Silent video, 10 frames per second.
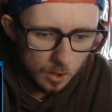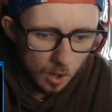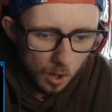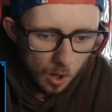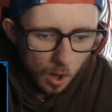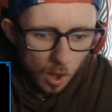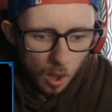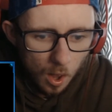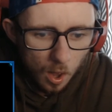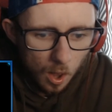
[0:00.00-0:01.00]

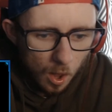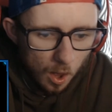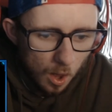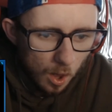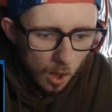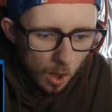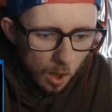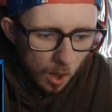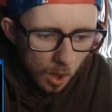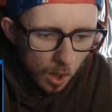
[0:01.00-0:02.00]

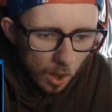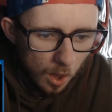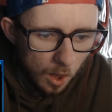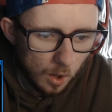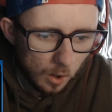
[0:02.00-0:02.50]
(no one is talking)